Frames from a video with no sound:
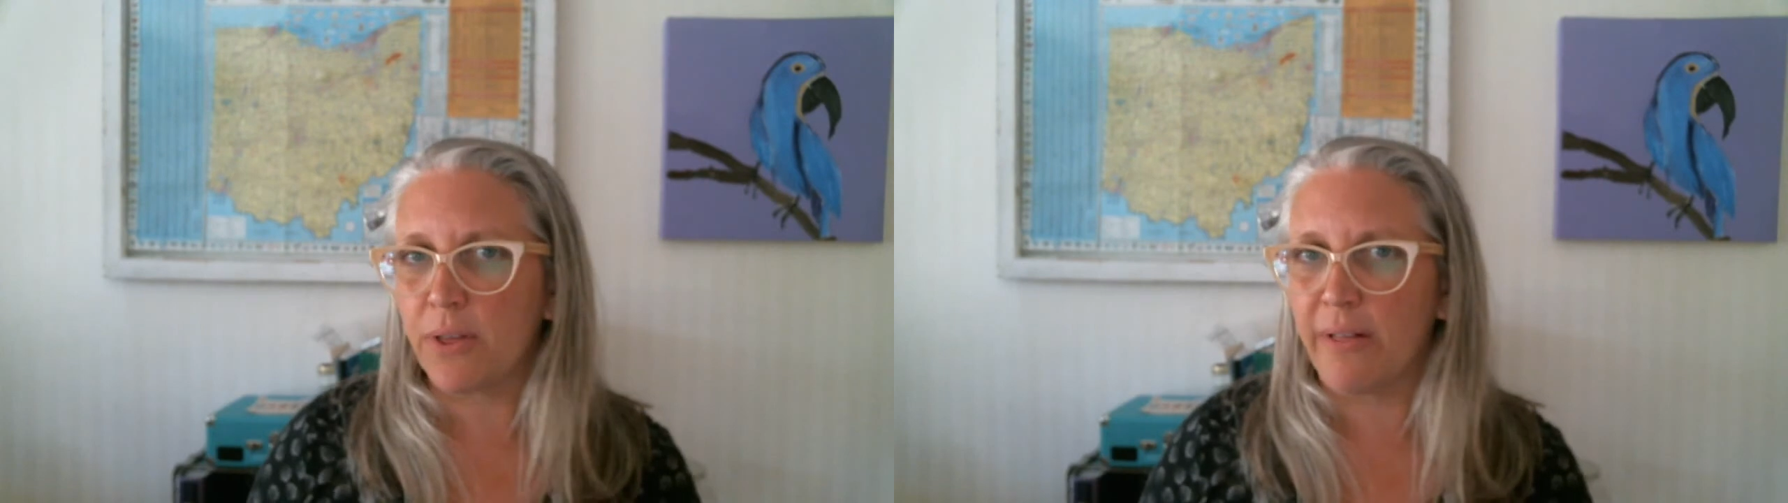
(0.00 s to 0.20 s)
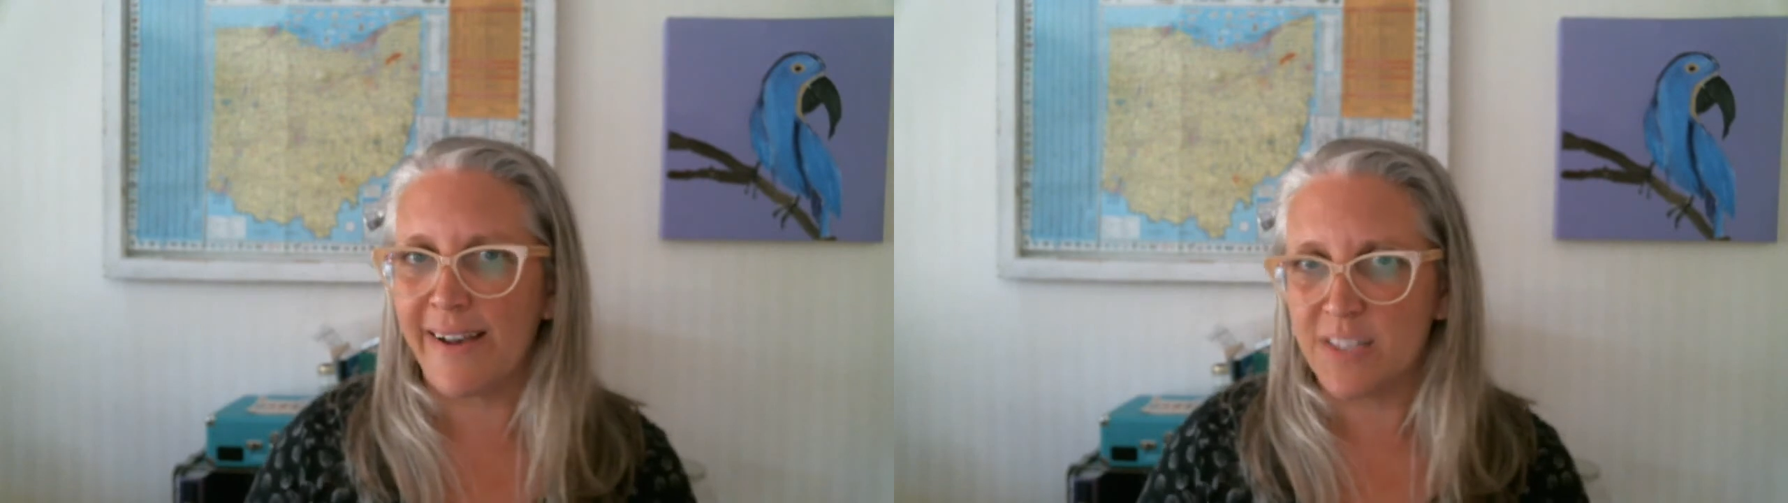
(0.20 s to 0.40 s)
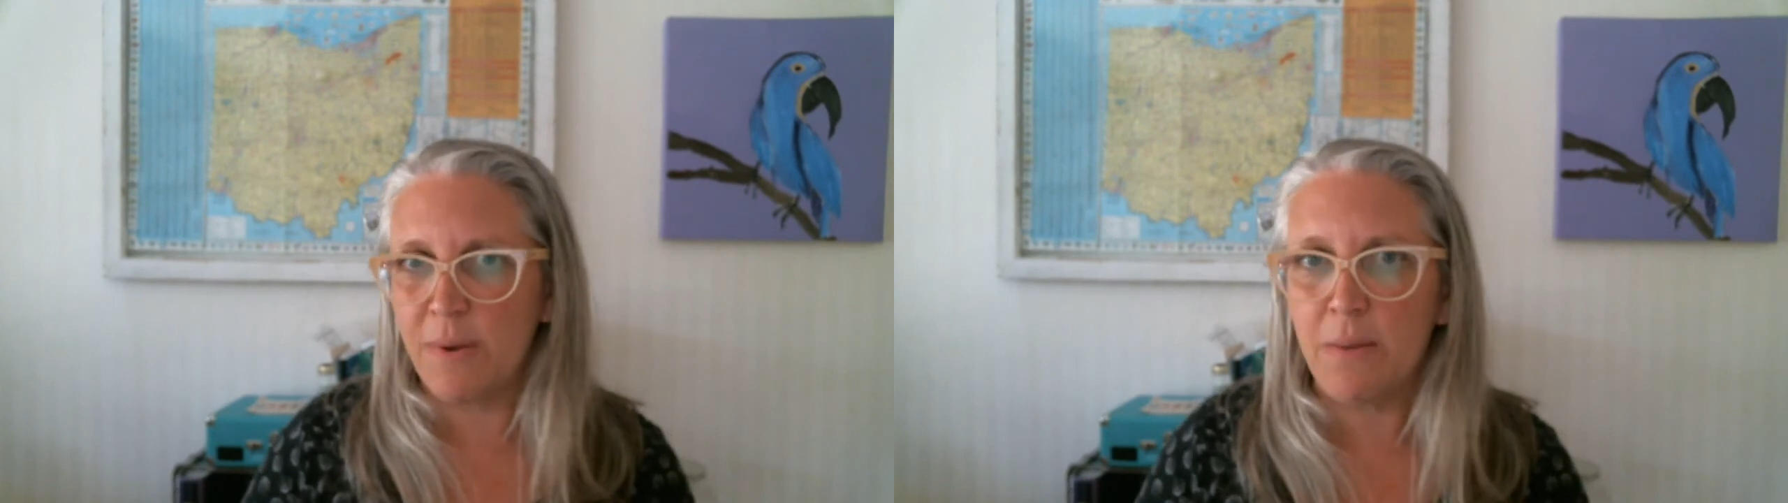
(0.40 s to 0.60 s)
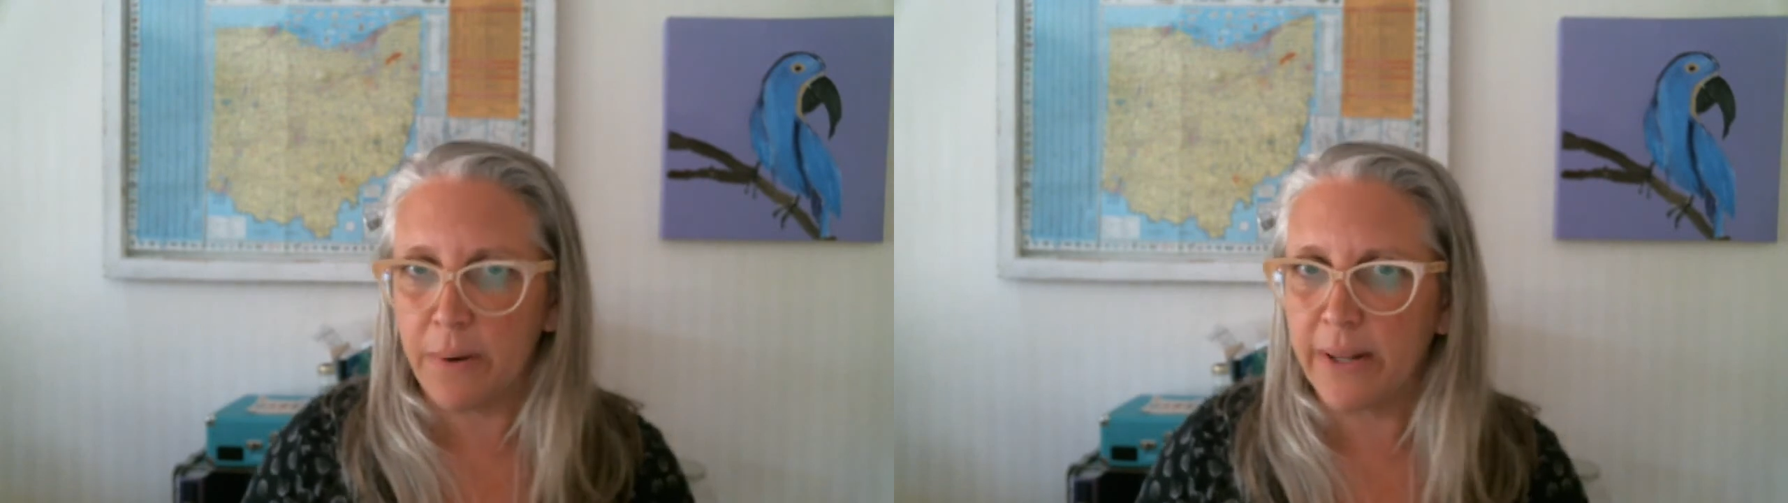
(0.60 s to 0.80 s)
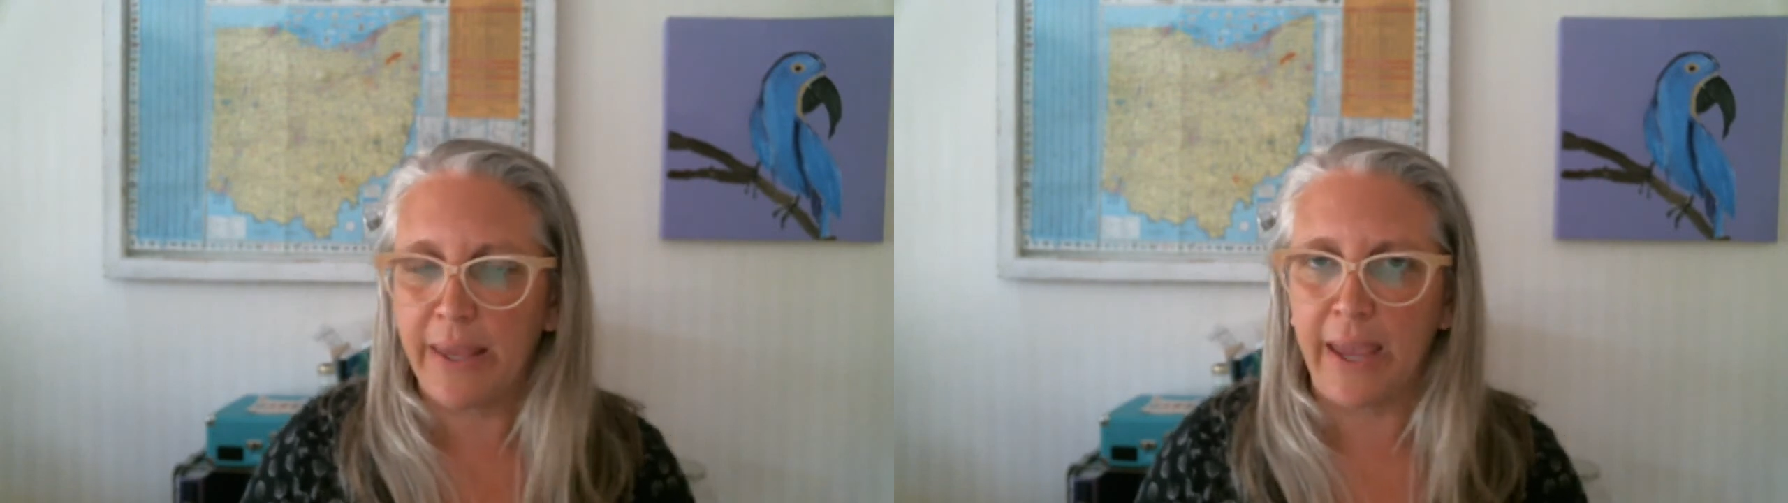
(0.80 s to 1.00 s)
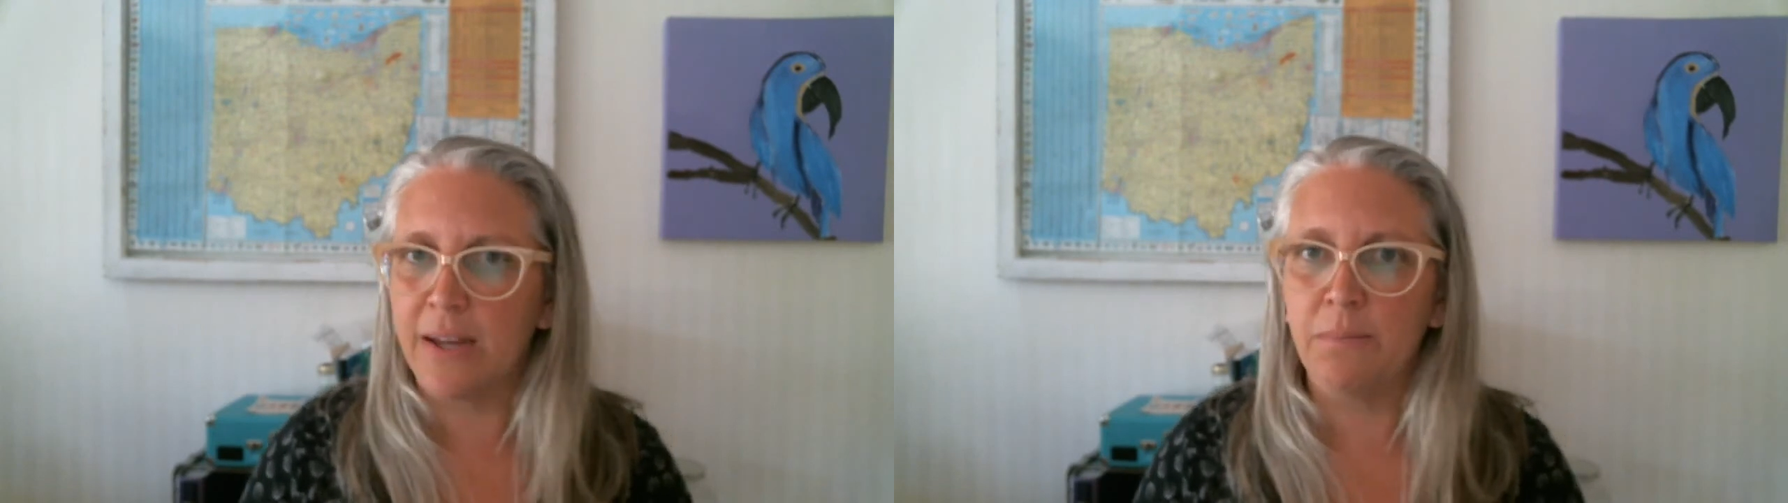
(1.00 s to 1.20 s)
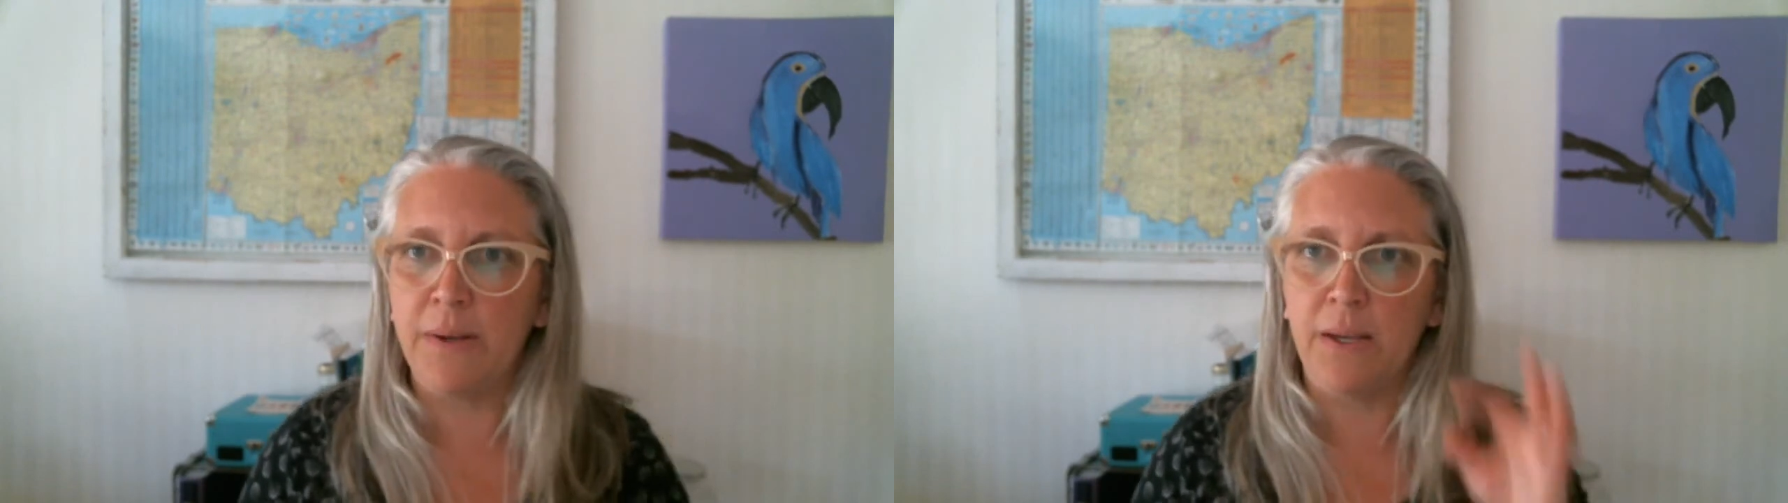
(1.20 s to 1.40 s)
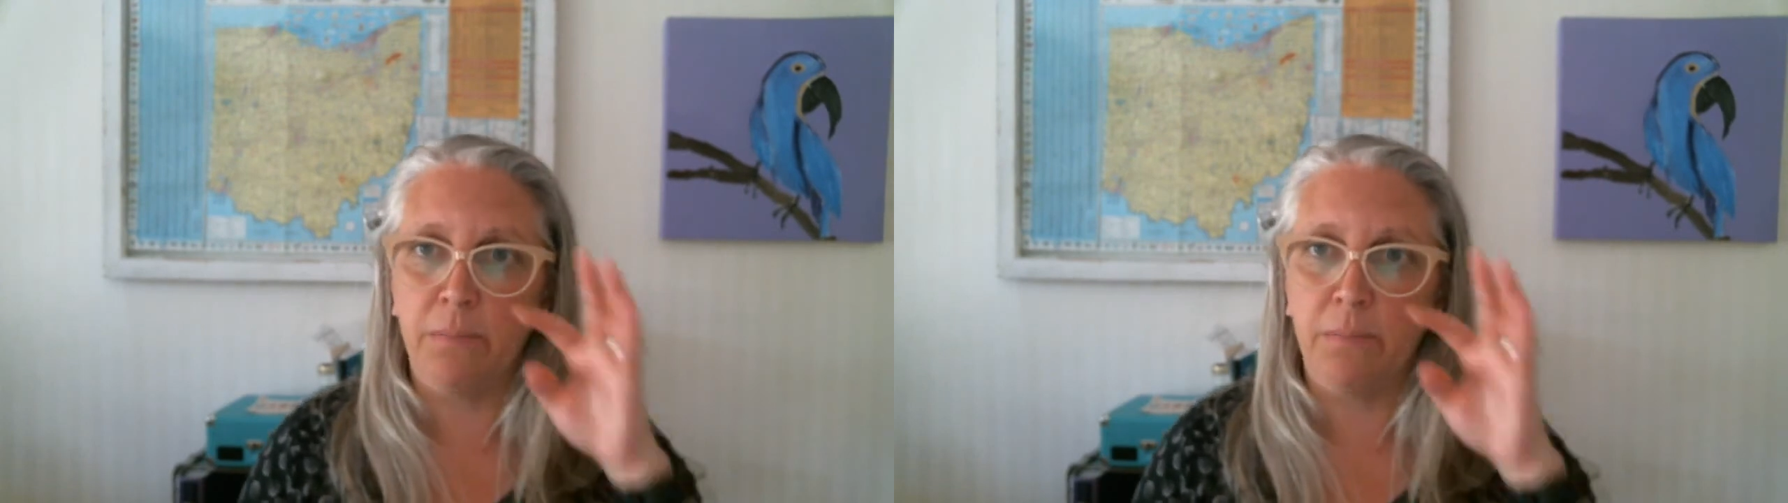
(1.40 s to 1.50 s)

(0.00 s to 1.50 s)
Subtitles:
classmate, but it can be.